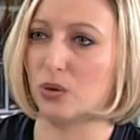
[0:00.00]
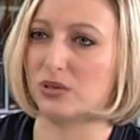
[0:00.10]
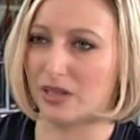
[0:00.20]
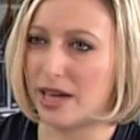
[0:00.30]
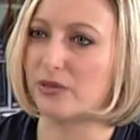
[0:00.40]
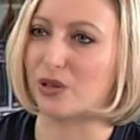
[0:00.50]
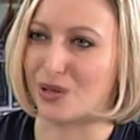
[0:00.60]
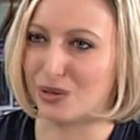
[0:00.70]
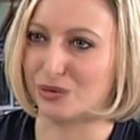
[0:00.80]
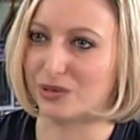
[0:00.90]
always ahead of the
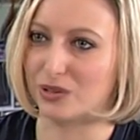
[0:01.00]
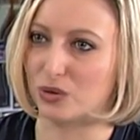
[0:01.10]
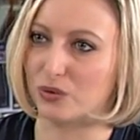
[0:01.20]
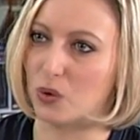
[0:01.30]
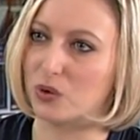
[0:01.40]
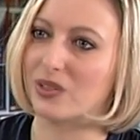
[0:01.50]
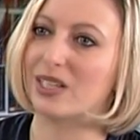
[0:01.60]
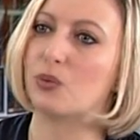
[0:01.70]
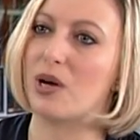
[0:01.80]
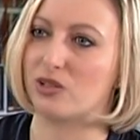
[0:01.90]
curve, and so of course
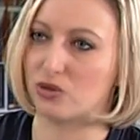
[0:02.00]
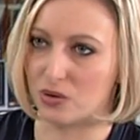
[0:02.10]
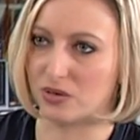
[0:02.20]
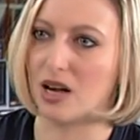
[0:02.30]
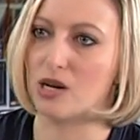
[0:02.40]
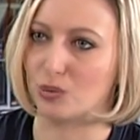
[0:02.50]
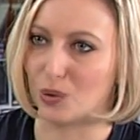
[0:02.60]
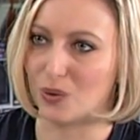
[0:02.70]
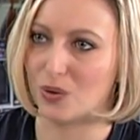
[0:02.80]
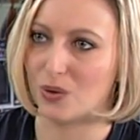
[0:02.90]
that's why it's so desirable.